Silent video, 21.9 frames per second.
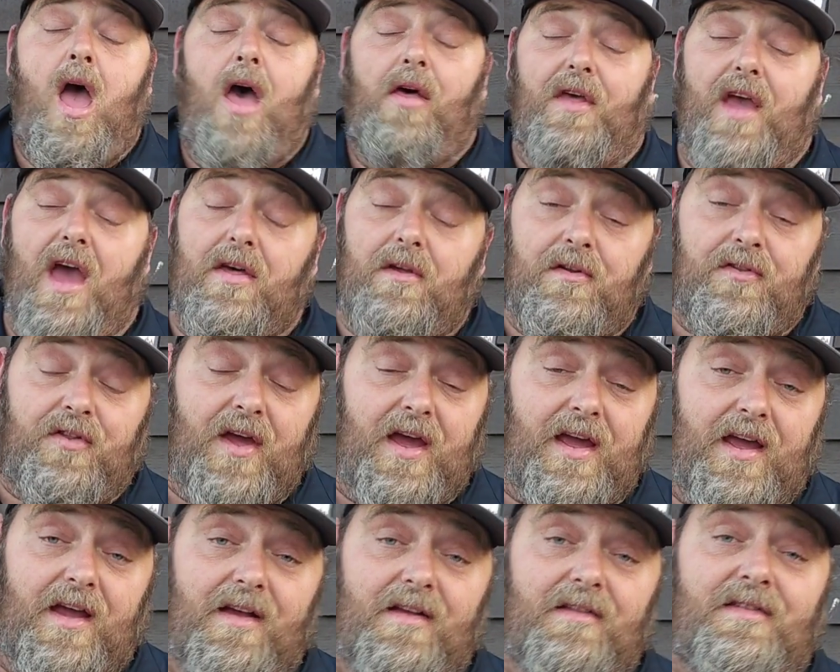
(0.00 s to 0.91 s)
The other
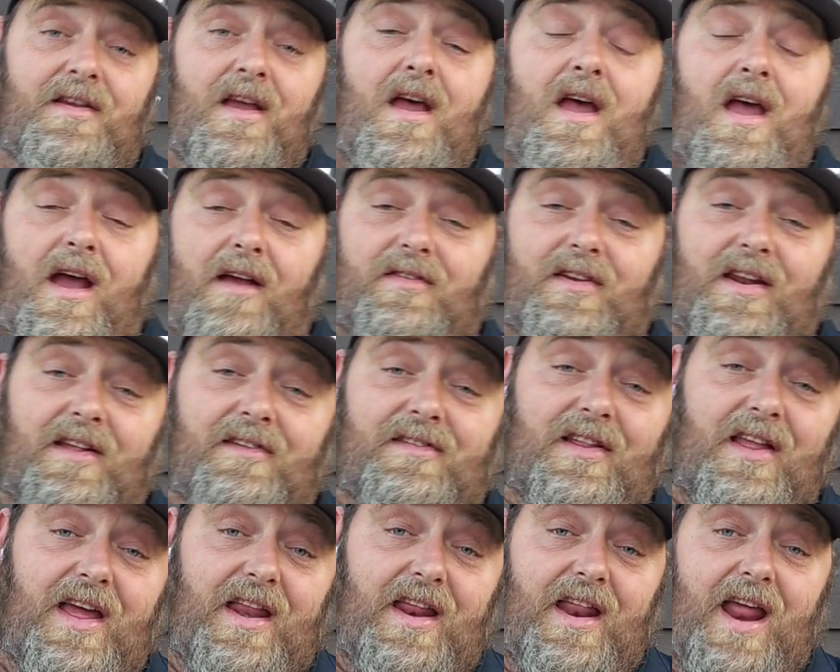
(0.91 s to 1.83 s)
thing is an
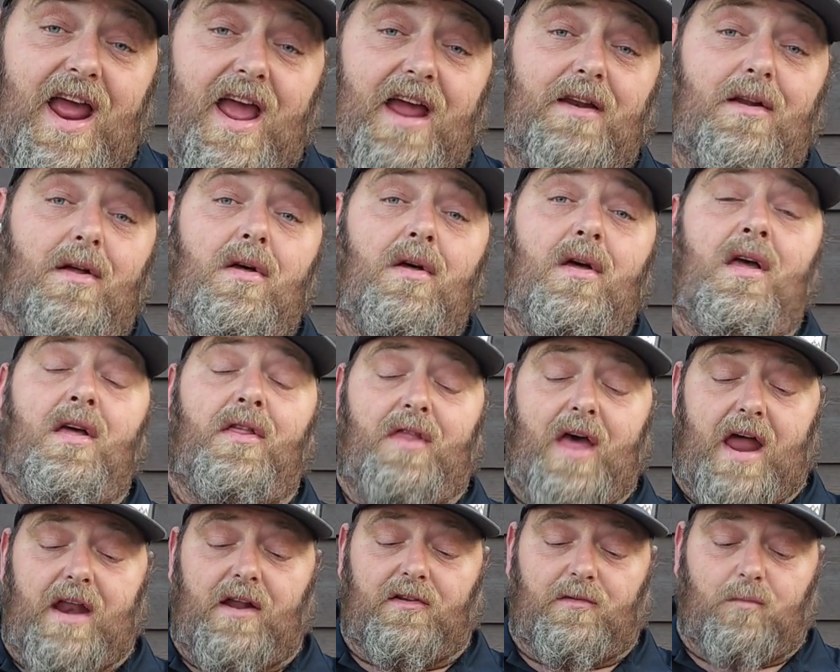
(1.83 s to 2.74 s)
insulated handle
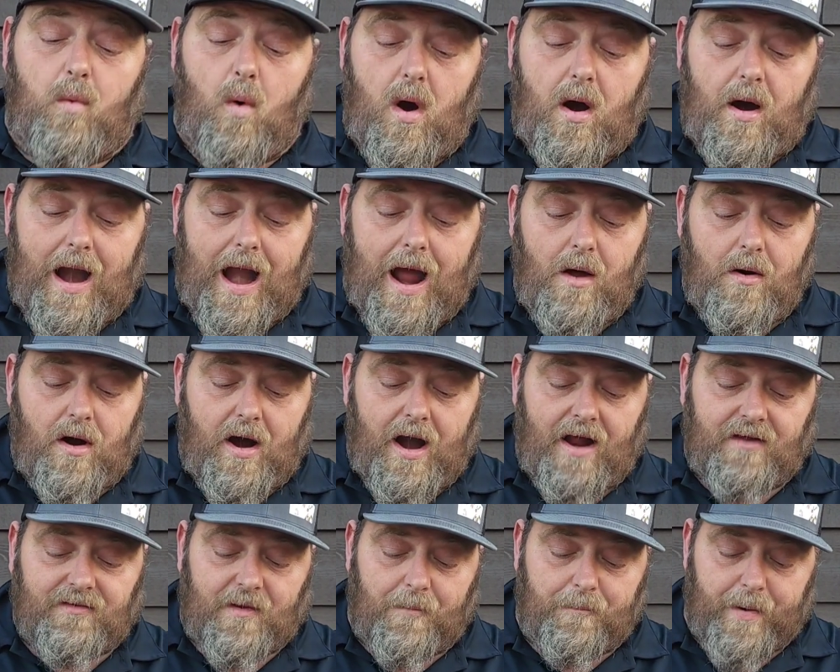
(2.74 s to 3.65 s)
that is wore out or
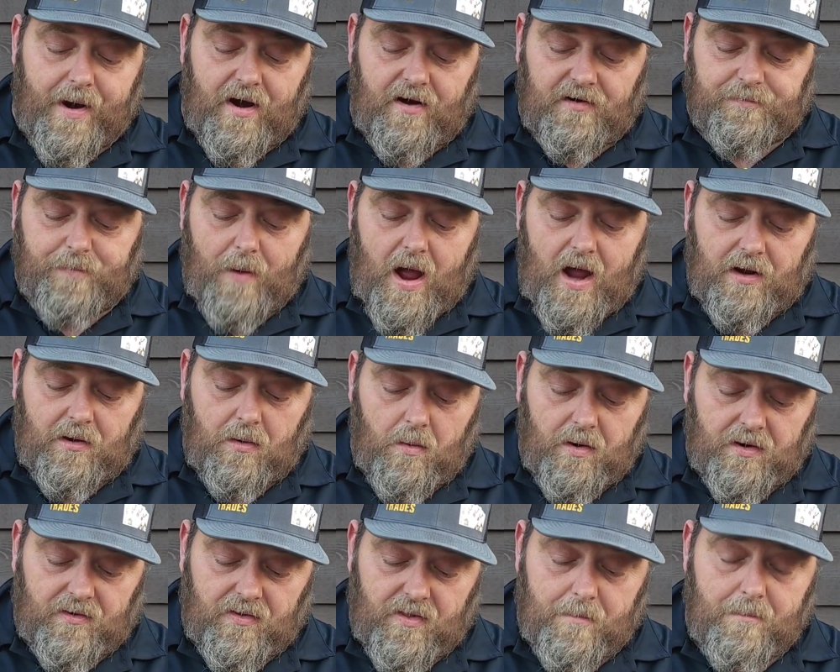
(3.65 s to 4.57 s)
has a bare spot
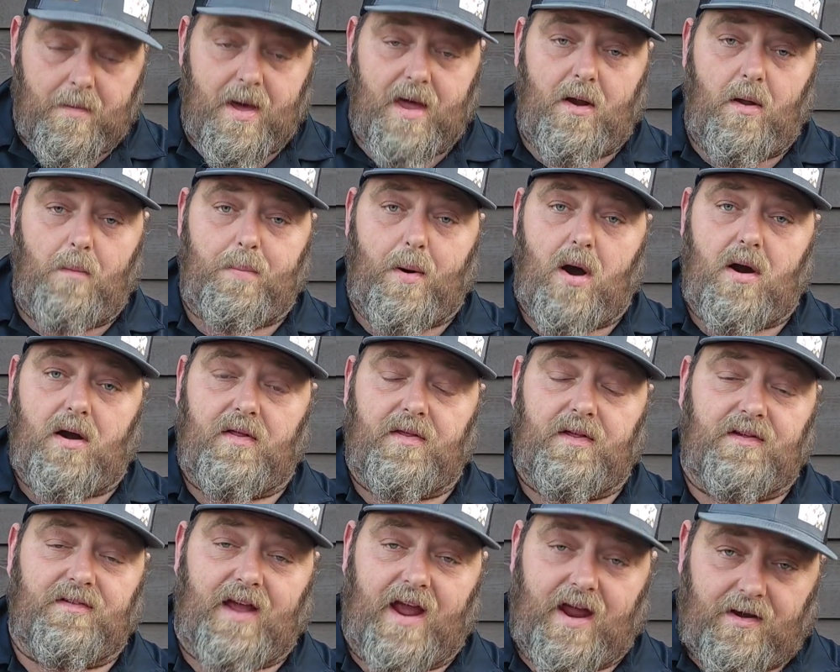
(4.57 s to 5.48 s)
going to the metal part of
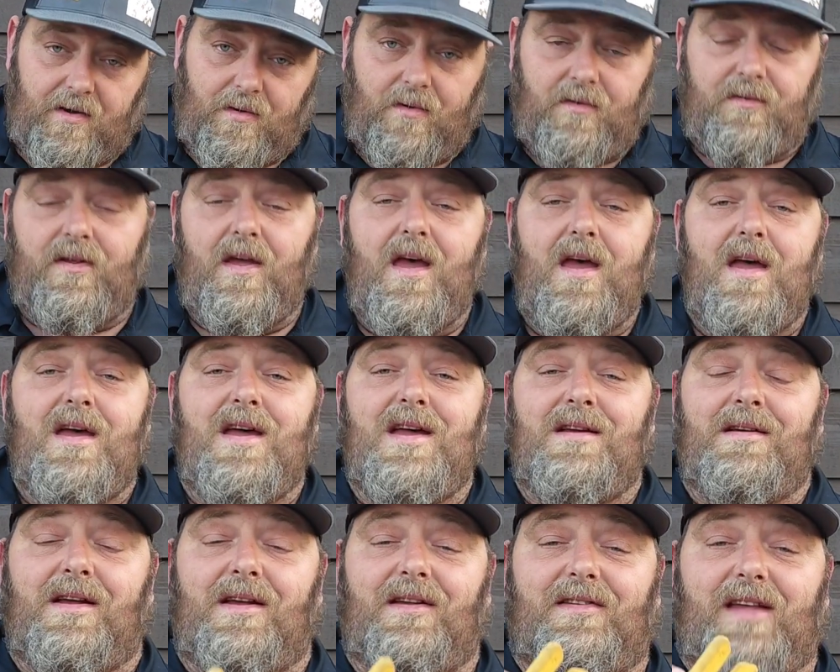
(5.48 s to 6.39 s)
these handles
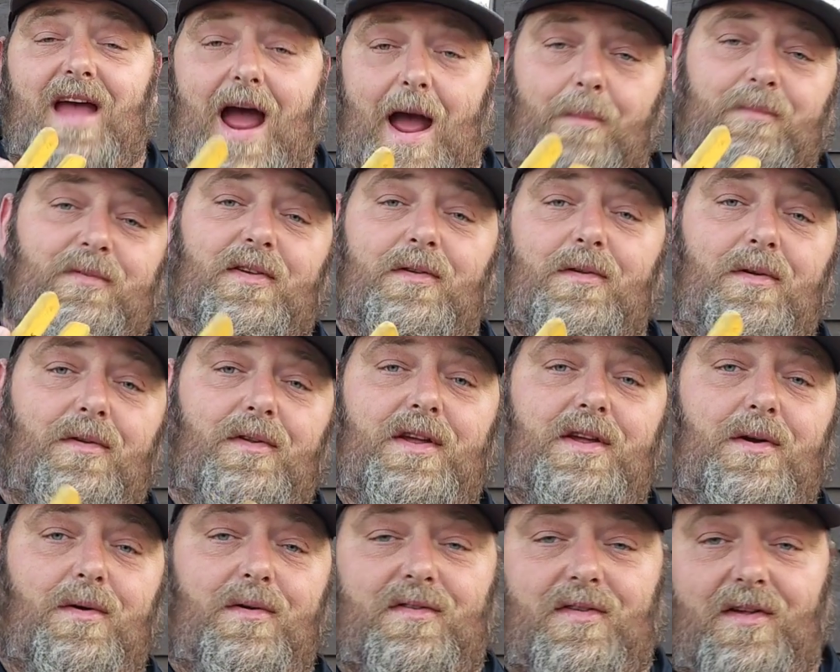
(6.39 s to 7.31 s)
is absolutely
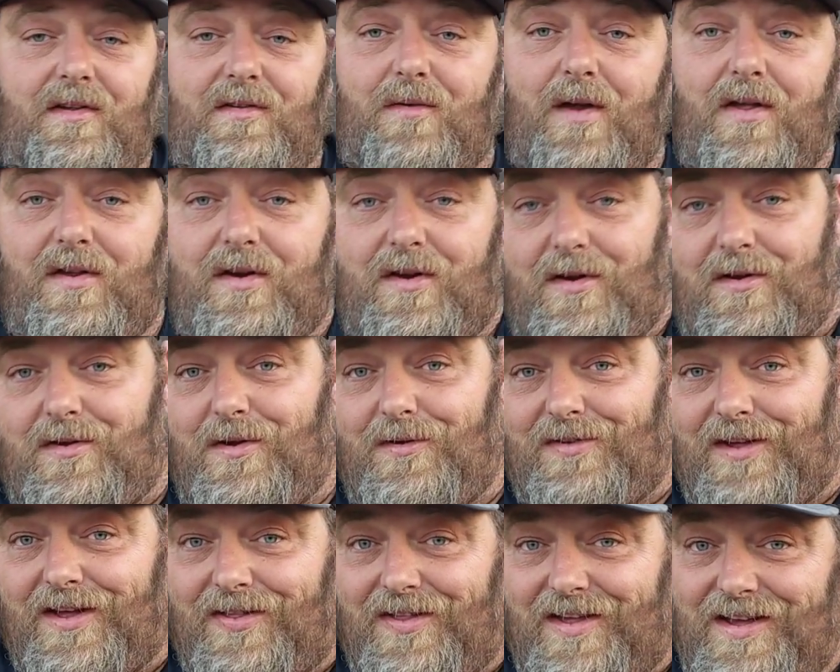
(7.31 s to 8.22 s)
useless. Whether you're
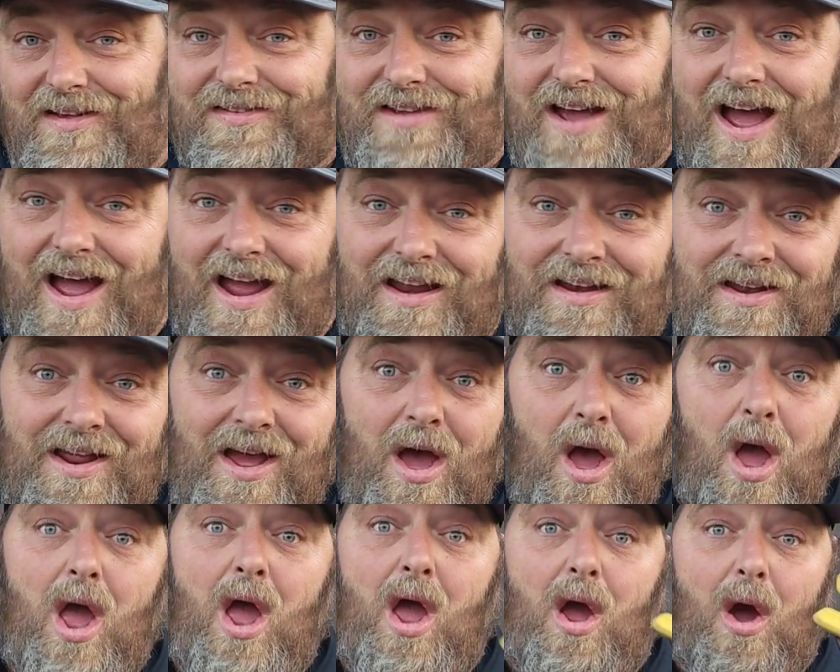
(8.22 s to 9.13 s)
using these kind
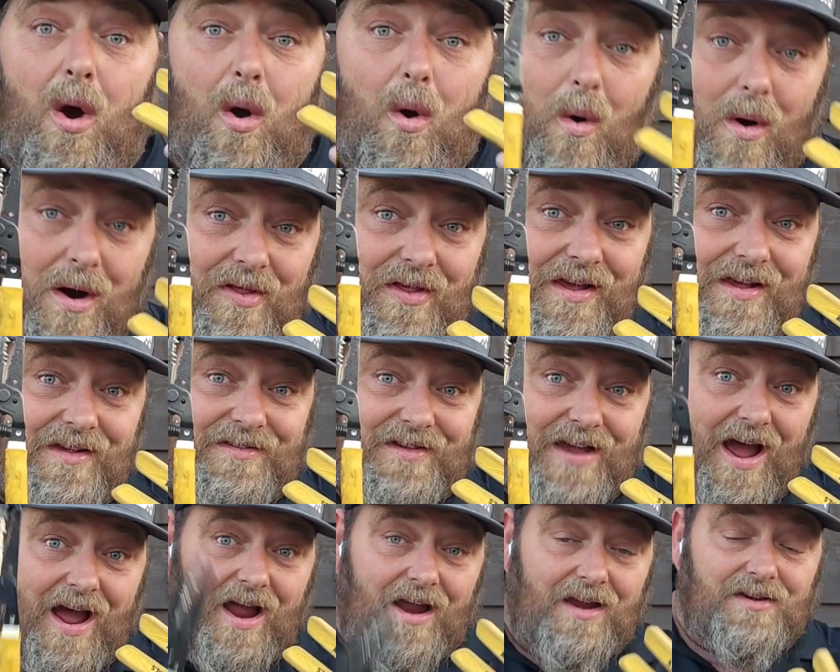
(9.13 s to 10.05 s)
or these
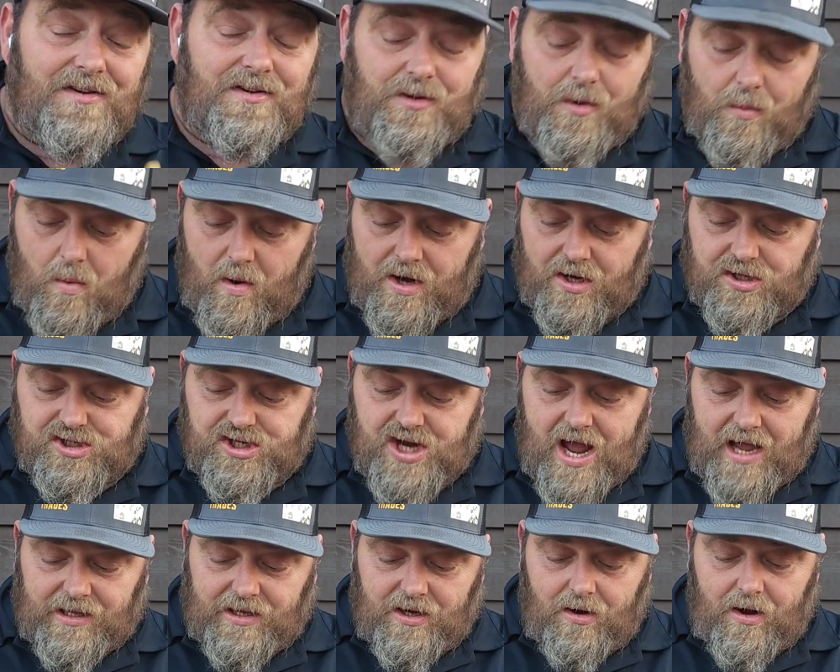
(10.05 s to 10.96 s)
kind, you want to
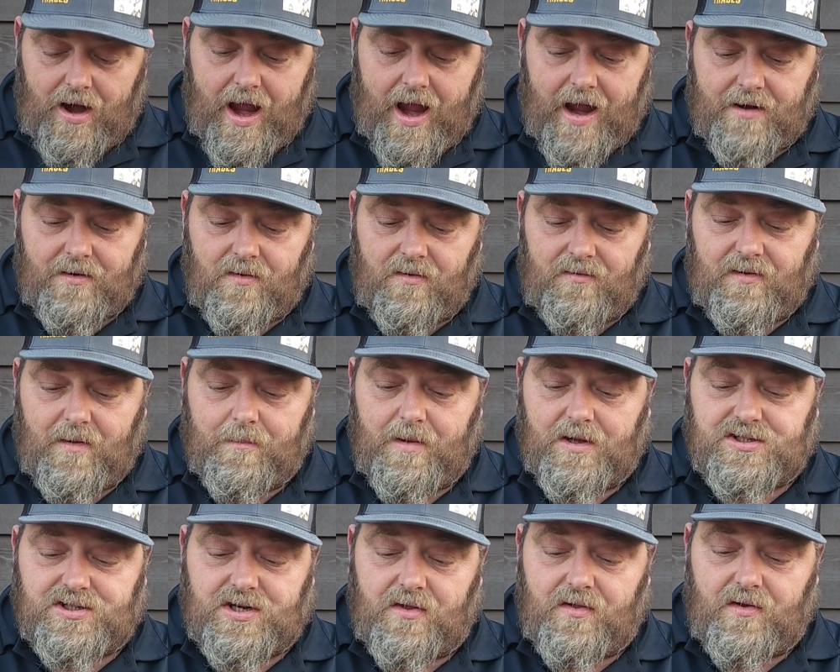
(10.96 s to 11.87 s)
check your handles and
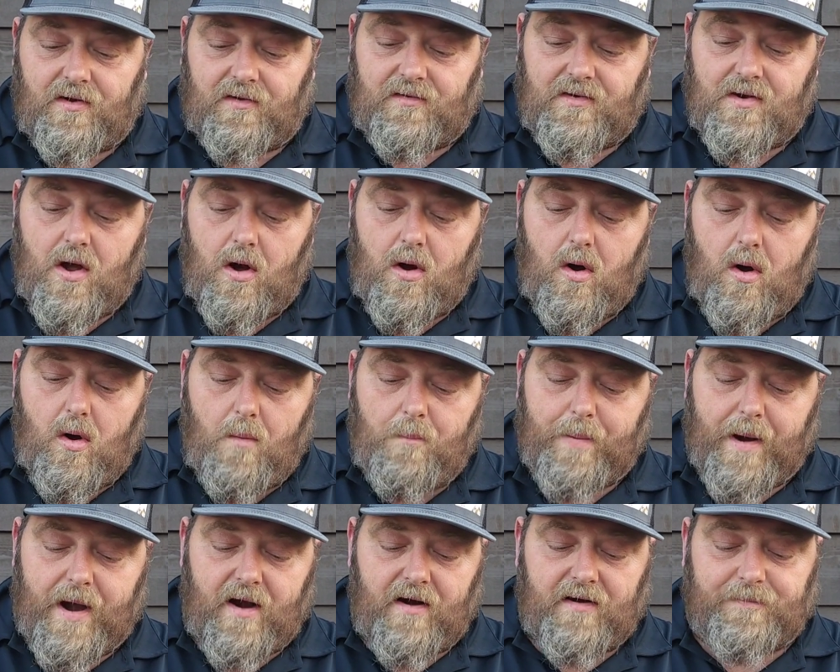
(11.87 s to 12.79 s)
make sure there's no
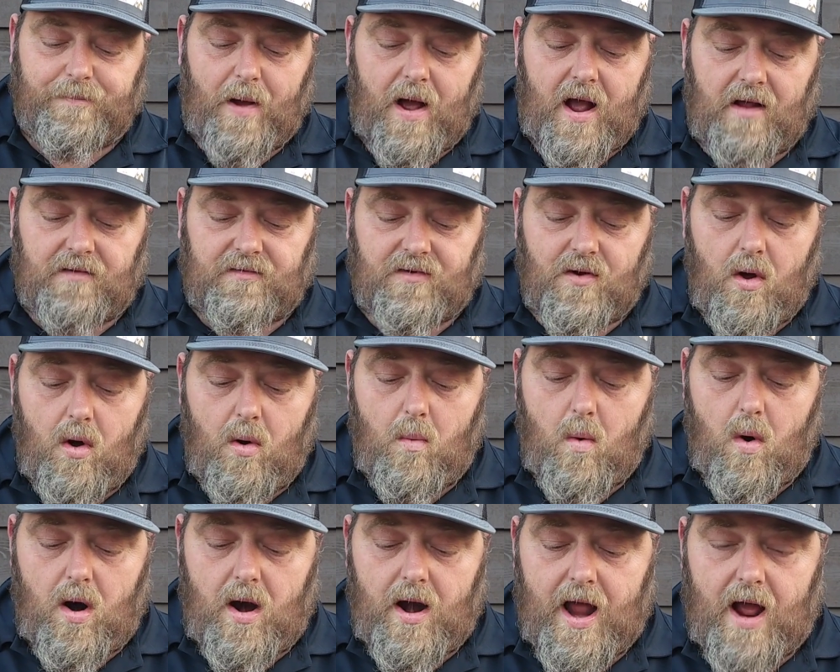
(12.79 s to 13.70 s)
bare spots, no
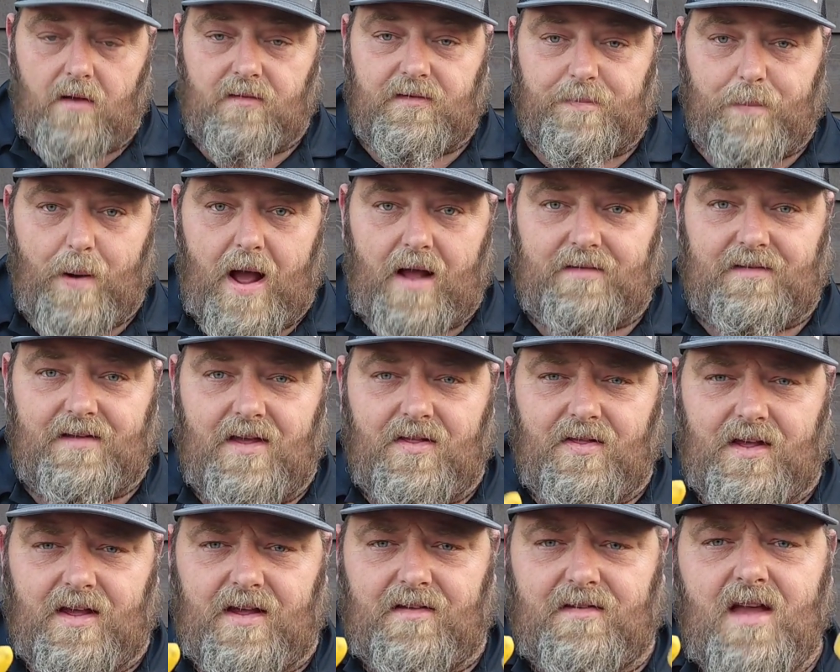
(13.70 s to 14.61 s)
worn out spots in
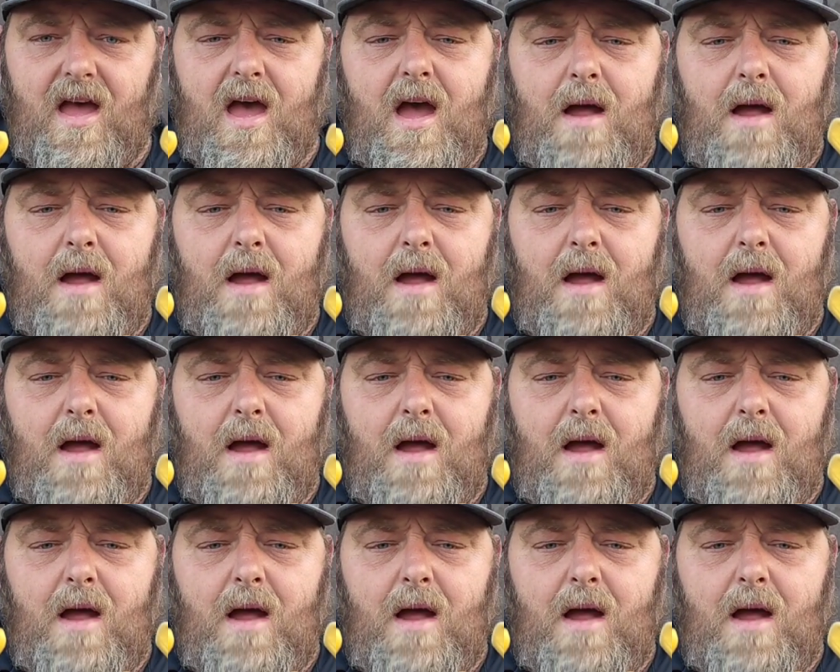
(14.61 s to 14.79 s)
these.